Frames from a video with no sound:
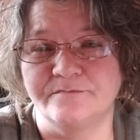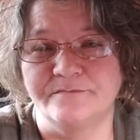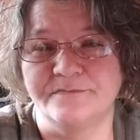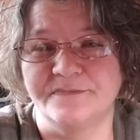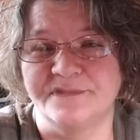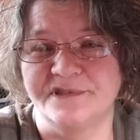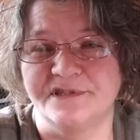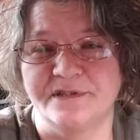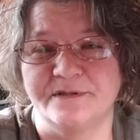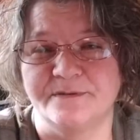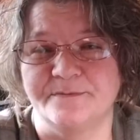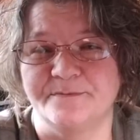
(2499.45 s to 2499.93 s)

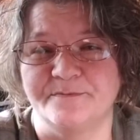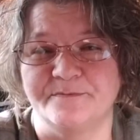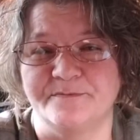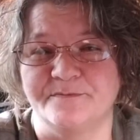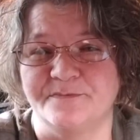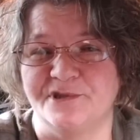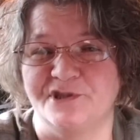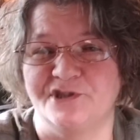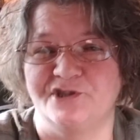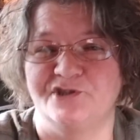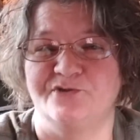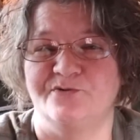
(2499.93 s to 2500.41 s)
some
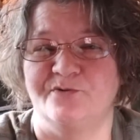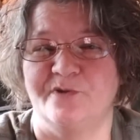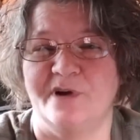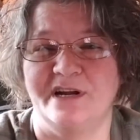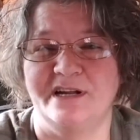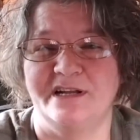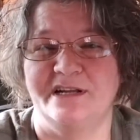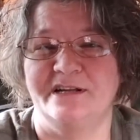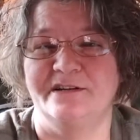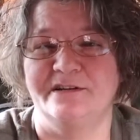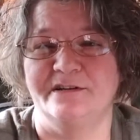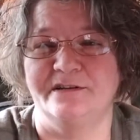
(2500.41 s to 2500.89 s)

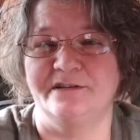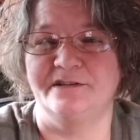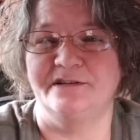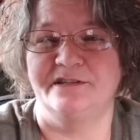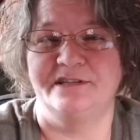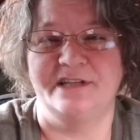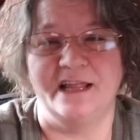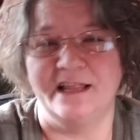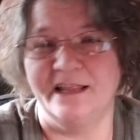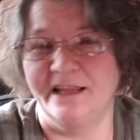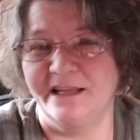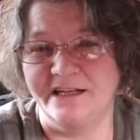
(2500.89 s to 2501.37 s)
shredded
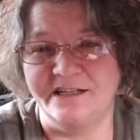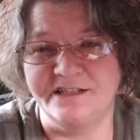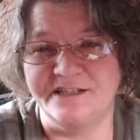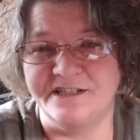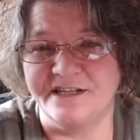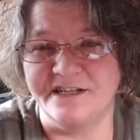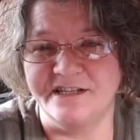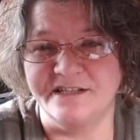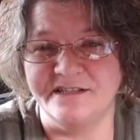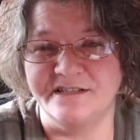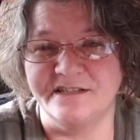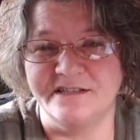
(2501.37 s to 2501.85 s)
deli
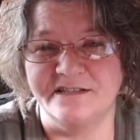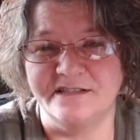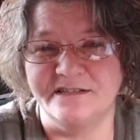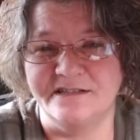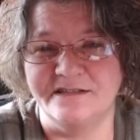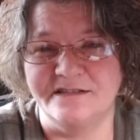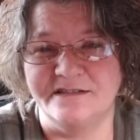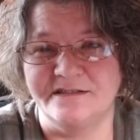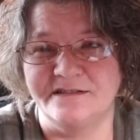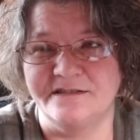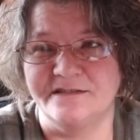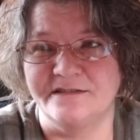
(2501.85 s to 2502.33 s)

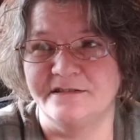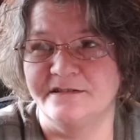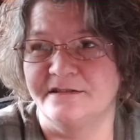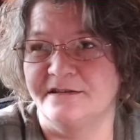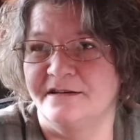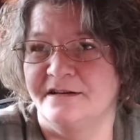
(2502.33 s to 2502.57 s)
cheeses.